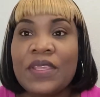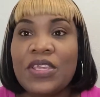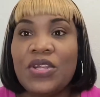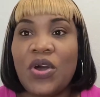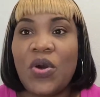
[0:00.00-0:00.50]

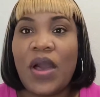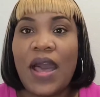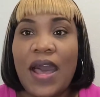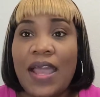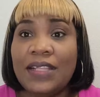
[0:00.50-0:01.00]

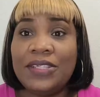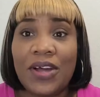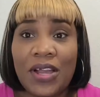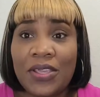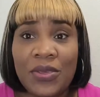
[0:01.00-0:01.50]
I
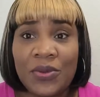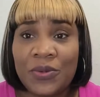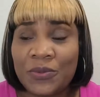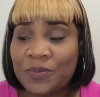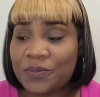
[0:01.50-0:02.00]
taught
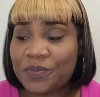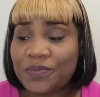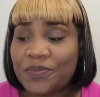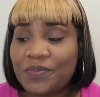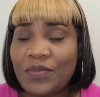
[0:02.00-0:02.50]
you
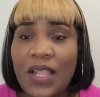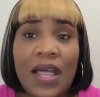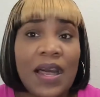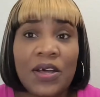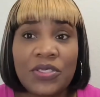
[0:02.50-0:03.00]

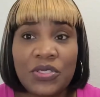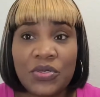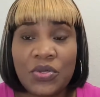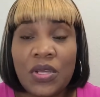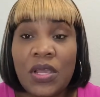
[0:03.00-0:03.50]
how
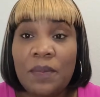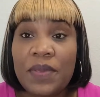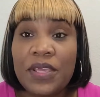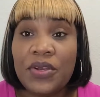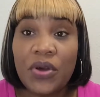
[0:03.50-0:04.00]
to
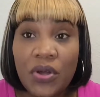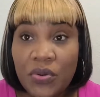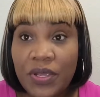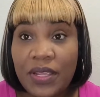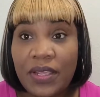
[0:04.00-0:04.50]
be a
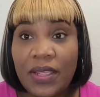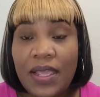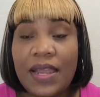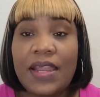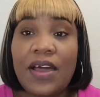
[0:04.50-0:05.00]
notary,
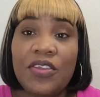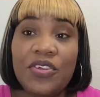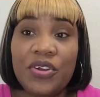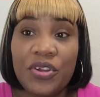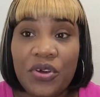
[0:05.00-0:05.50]
and now
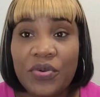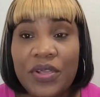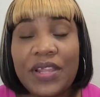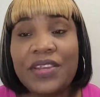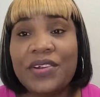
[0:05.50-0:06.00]
you're a
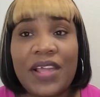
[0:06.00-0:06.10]
notary, and you're